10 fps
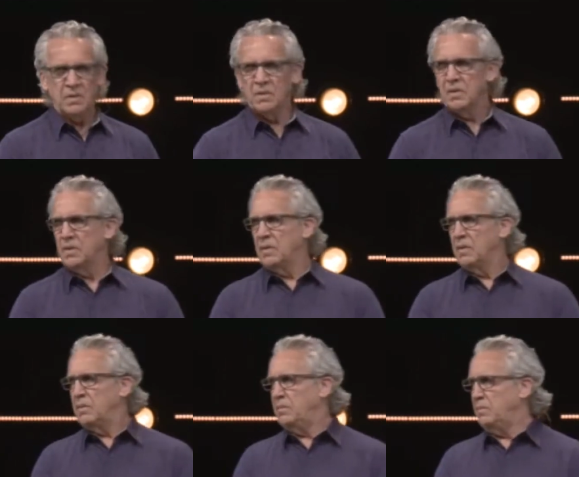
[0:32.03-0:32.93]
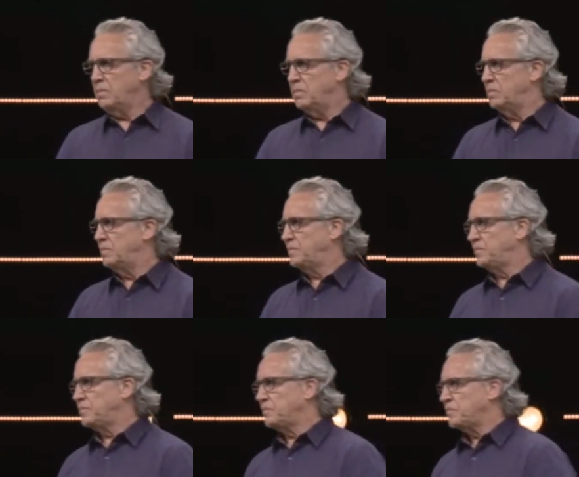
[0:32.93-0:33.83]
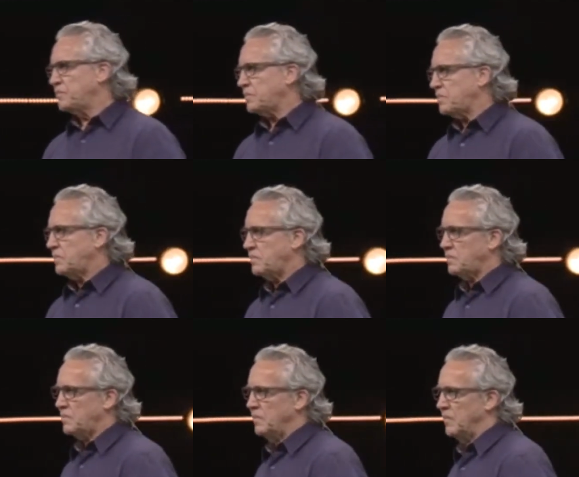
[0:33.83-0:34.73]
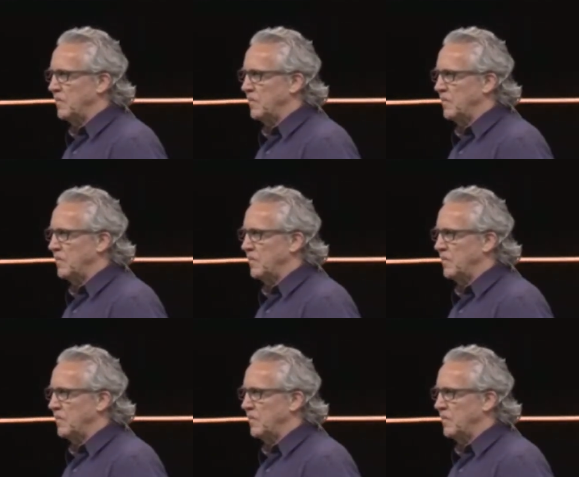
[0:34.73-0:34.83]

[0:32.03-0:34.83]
No one is speaking in this clip.